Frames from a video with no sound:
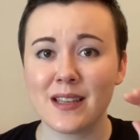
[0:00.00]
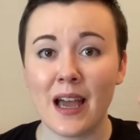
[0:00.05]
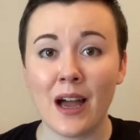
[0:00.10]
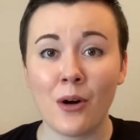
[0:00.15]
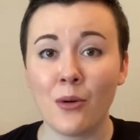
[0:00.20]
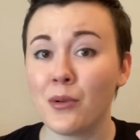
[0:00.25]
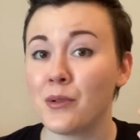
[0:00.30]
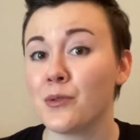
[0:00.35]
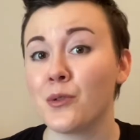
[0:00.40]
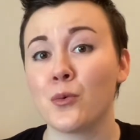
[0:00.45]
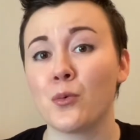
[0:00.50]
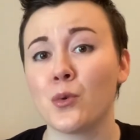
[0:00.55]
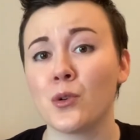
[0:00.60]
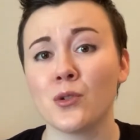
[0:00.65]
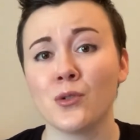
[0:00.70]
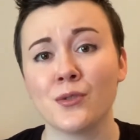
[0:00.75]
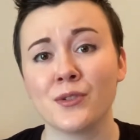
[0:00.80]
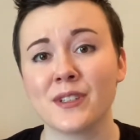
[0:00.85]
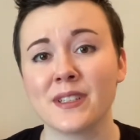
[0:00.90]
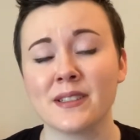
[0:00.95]
out in the
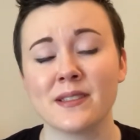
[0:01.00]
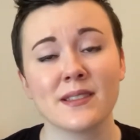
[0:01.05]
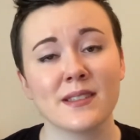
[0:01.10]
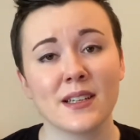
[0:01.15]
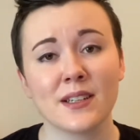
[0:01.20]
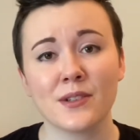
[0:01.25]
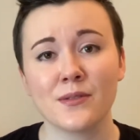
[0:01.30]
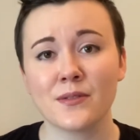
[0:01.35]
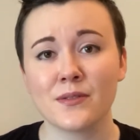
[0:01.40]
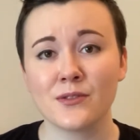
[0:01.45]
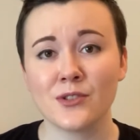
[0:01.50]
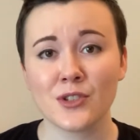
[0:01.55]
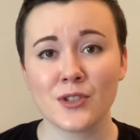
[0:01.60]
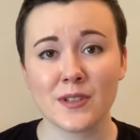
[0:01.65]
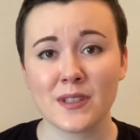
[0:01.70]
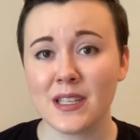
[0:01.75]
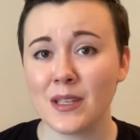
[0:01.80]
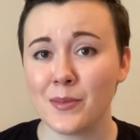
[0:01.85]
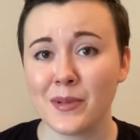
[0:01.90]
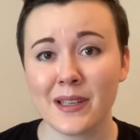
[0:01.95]
world instead of just
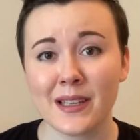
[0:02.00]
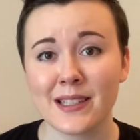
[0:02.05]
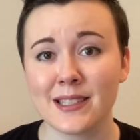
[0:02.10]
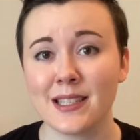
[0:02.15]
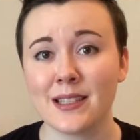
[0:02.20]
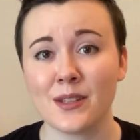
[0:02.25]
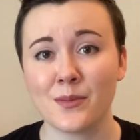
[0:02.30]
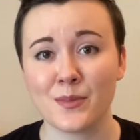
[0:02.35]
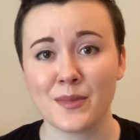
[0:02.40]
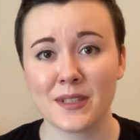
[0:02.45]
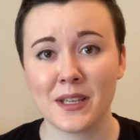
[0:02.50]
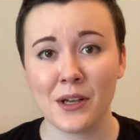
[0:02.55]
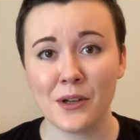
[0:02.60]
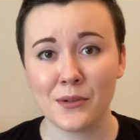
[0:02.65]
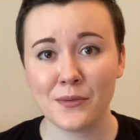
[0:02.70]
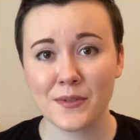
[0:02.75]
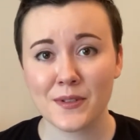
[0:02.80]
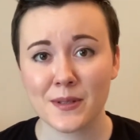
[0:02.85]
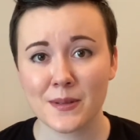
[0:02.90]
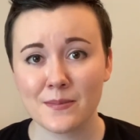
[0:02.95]
keeping it to
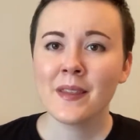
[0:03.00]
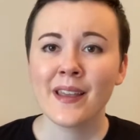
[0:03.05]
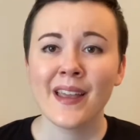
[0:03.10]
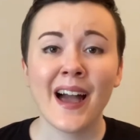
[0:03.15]
themselves.